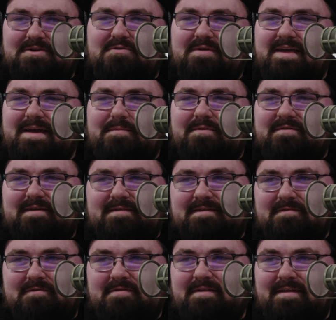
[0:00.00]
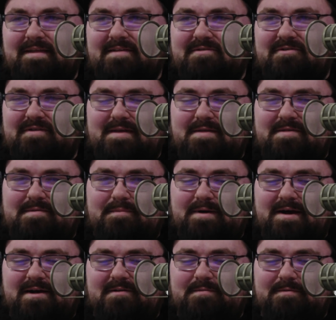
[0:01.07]
You can't protect everything. It's
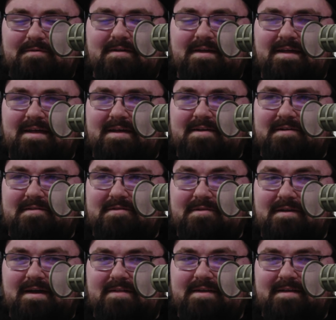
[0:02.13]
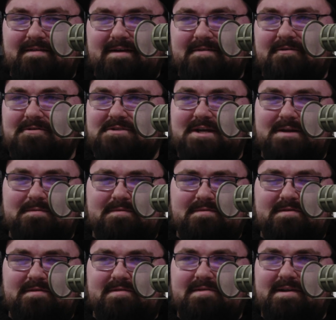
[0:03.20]
impossible because I think Dr.
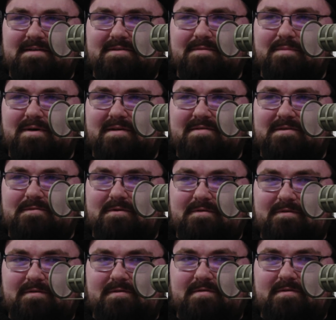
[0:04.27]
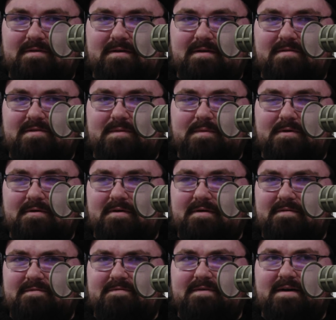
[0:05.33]
Jacobson said it the best in one of his
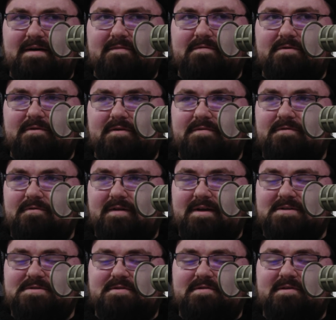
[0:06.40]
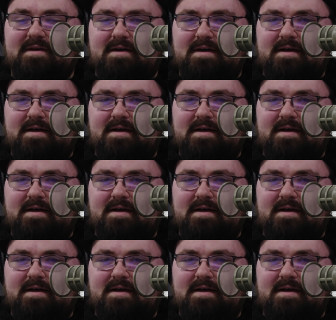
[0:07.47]
CPRE 532 lectures.